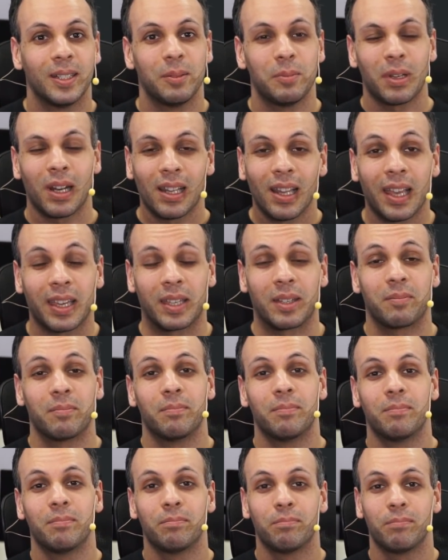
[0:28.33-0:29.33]
But I like it.
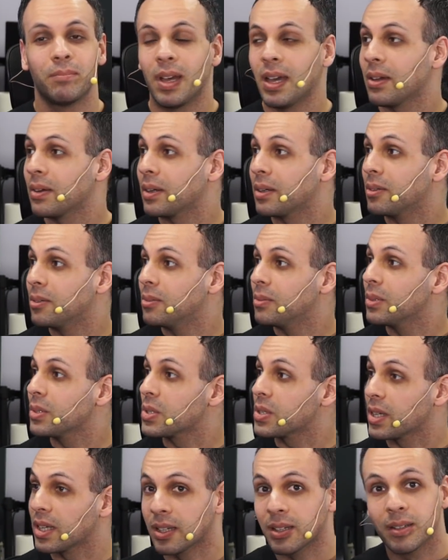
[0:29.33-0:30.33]
I don't know. We'll
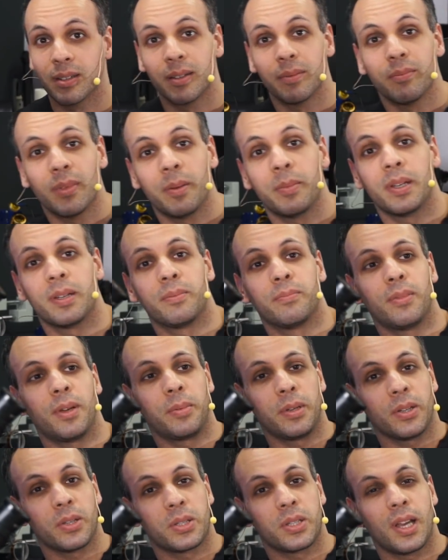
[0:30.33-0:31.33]
see.
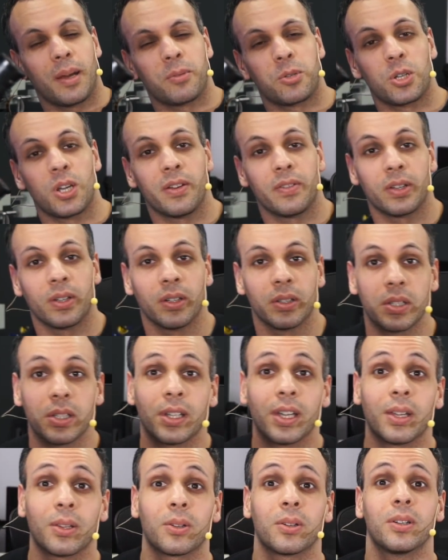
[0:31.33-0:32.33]
Maybe I'll stop shaving
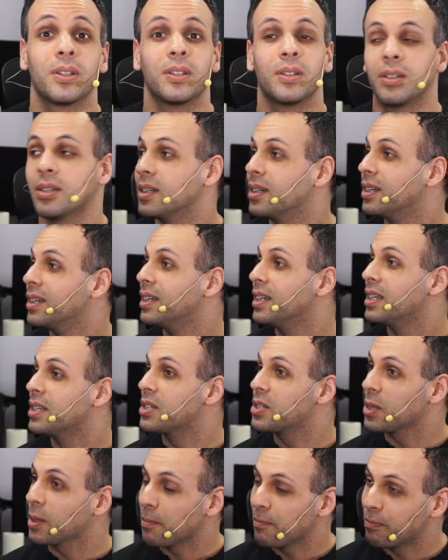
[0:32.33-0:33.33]
altogether.
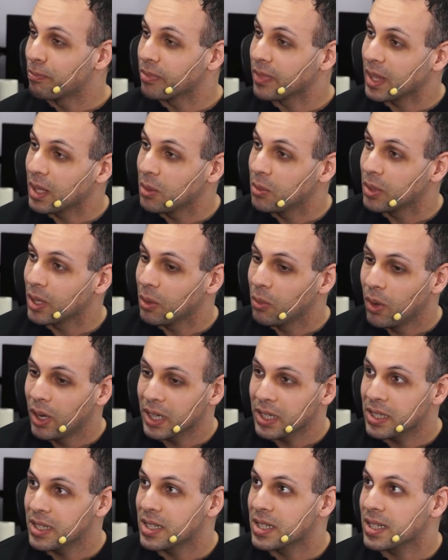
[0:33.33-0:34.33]
So what I
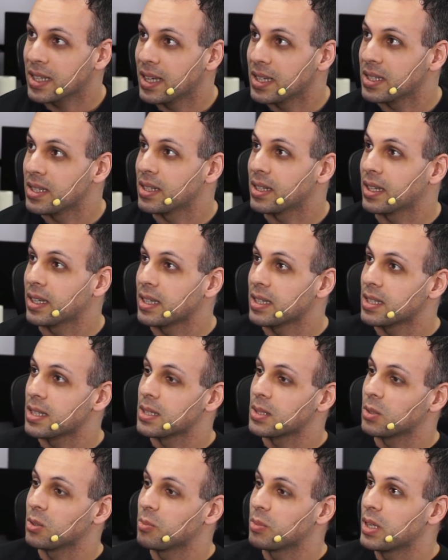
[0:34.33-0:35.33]
wanted to discuss today is
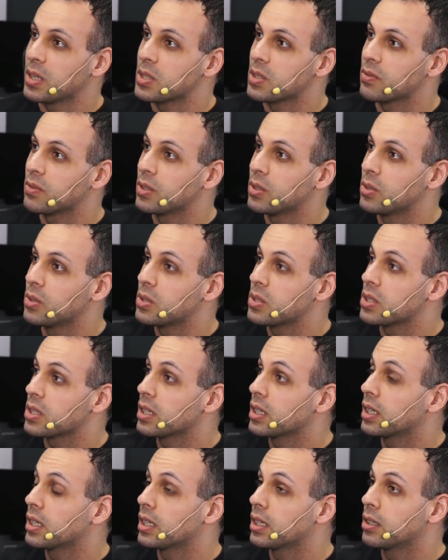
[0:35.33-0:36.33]
this little piece of news
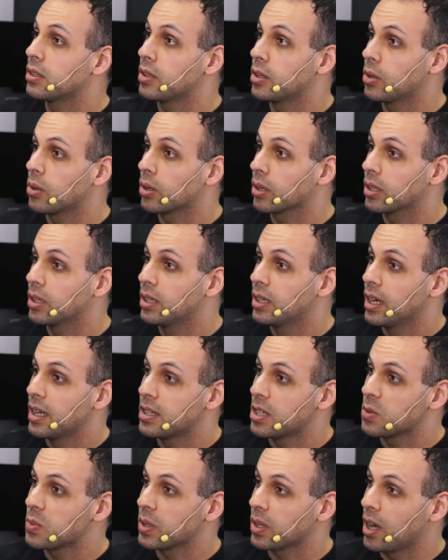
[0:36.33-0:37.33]
in New York. It
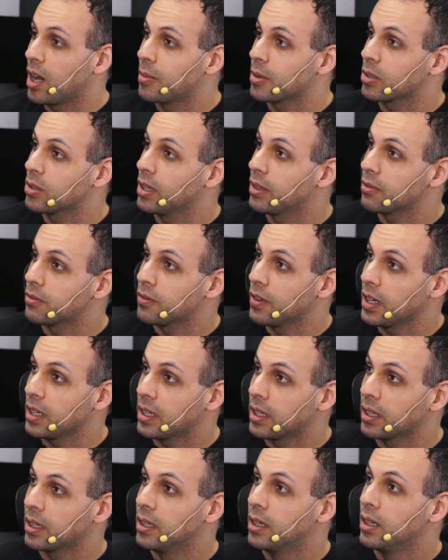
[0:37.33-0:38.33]
says, with Omicron
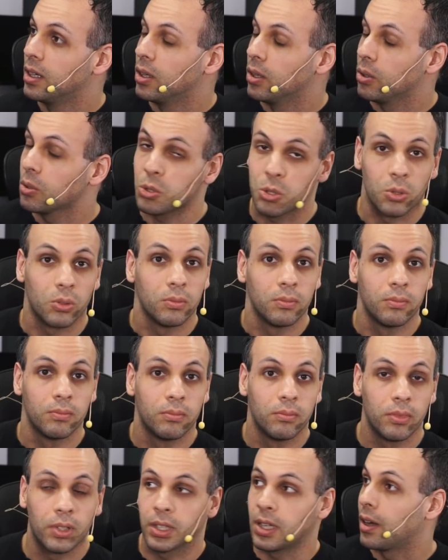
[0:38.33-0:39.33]
fading, Hochul,
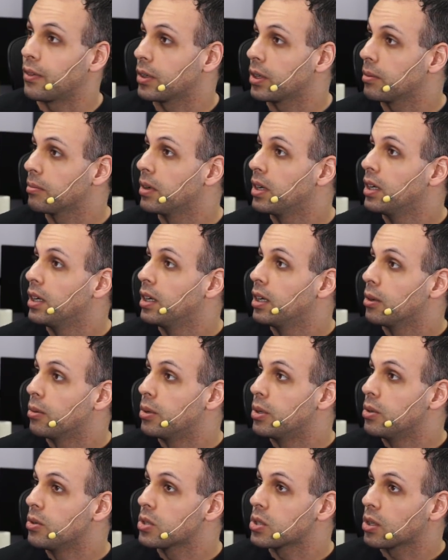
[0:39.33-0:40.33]
the governor,
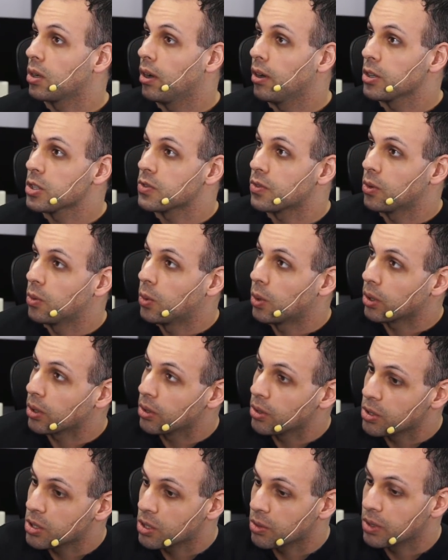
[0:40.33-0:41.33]
renews calls for
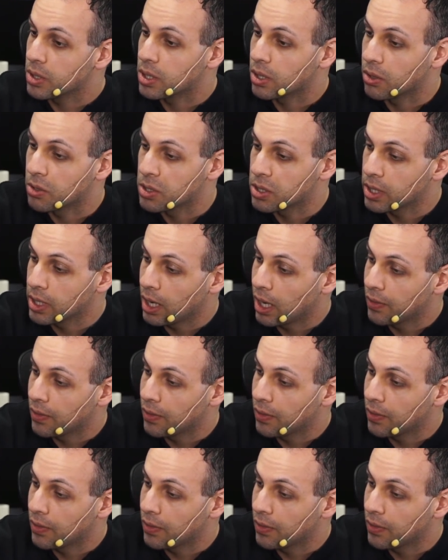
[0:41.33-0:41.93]
workers to return to the